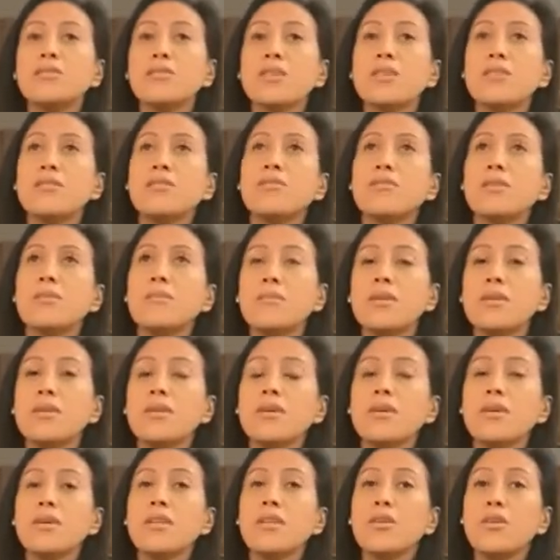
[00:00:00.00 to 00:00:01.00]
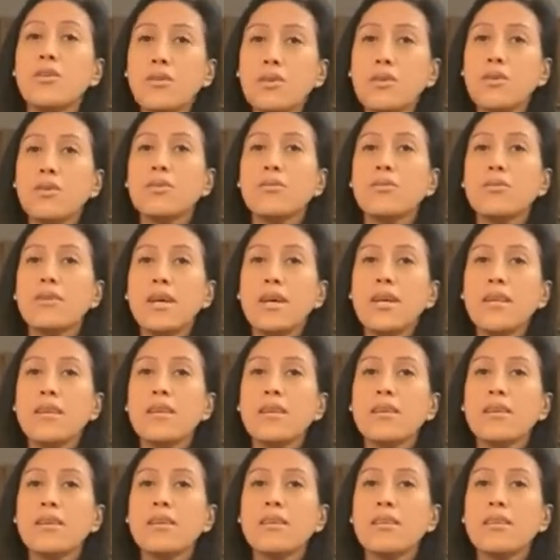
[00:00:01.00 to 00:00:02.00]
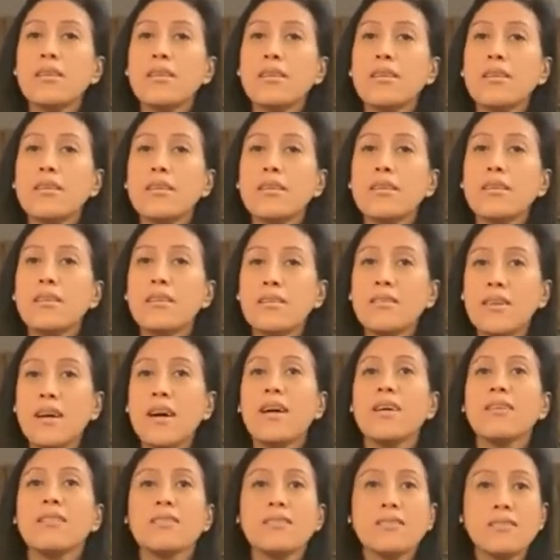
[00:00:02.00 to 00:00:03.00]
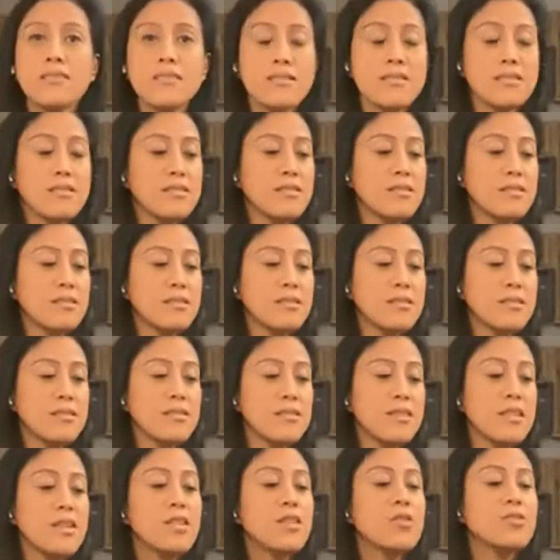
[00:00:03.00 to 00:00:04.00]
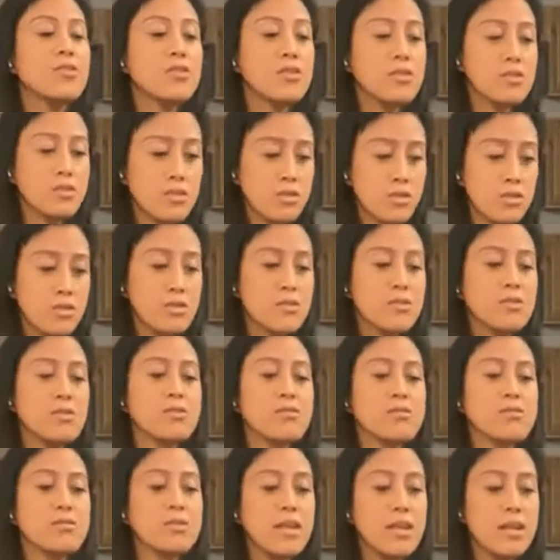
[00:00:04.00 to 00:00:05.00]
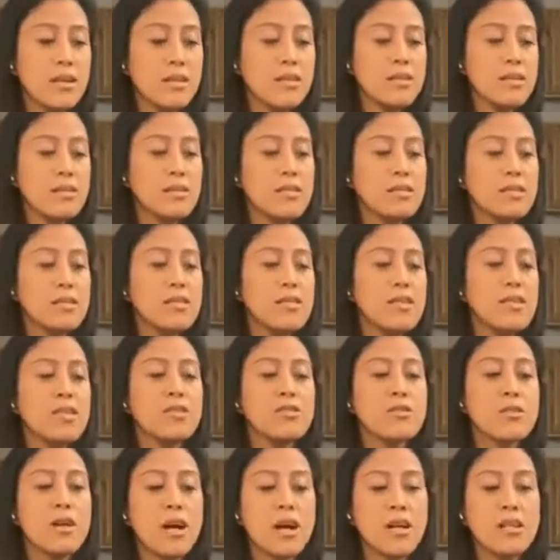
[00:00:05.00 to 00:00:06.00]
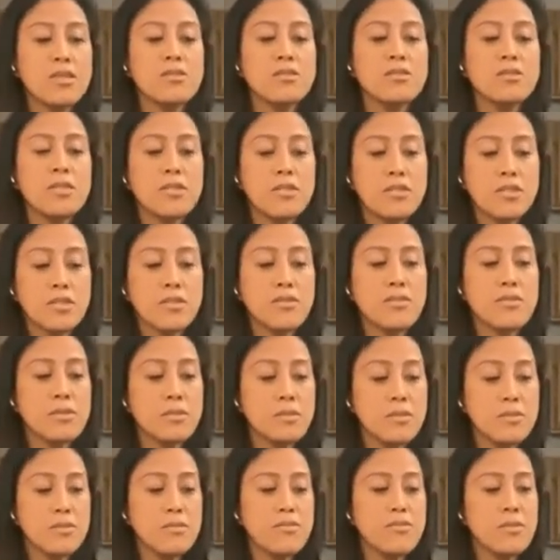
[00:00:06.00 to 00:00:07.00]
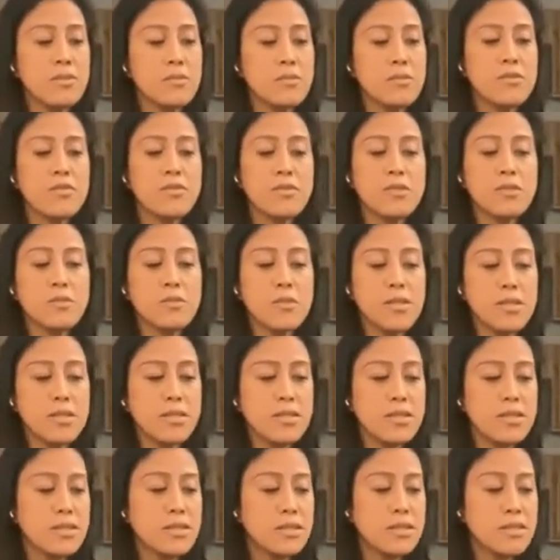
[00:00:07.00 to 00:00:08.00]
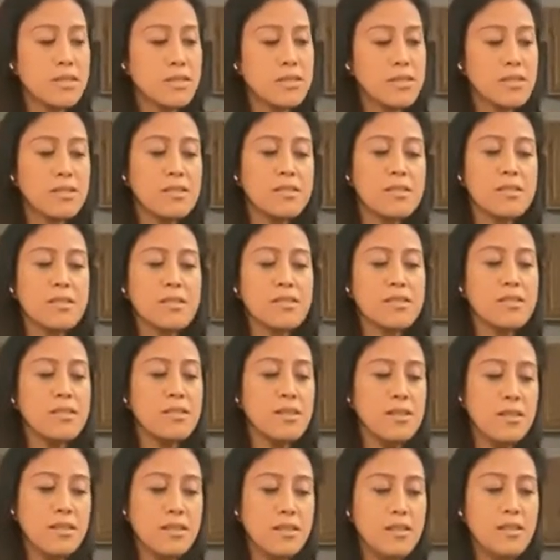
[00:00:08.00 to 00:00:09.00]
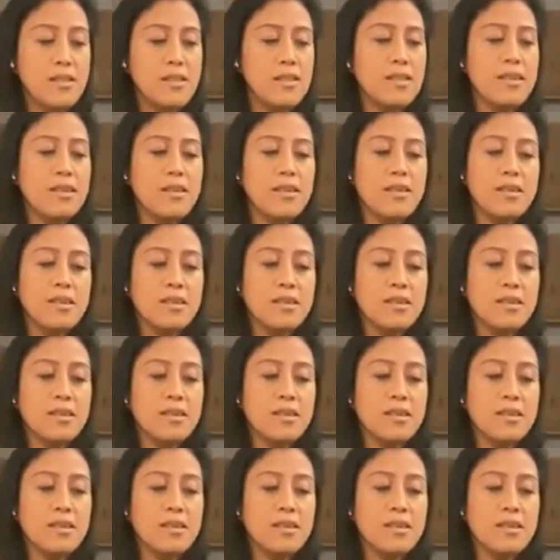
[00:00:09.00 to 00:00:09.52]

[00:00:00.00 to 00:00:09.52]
are from Iloco, right? Yeah, Ilocos. Yeah, it's an Ilocano dish from the Philippines. Yeah.